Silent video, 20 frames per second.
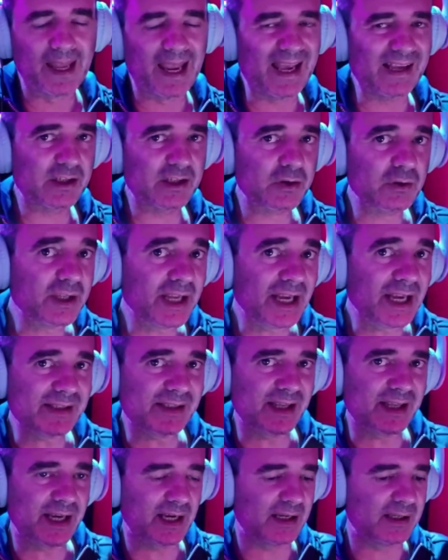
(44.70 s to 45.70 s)
as soon
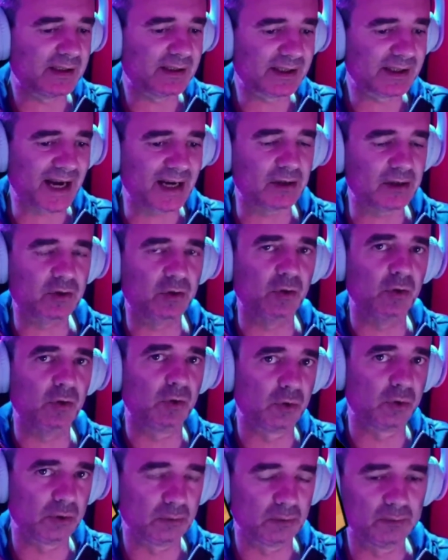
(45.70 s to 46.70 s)
as they start
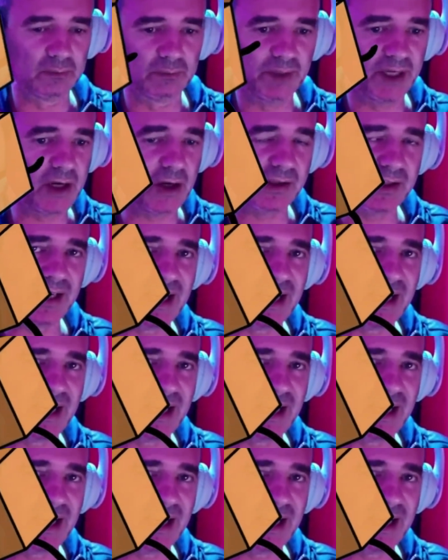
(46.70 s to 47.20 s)
to because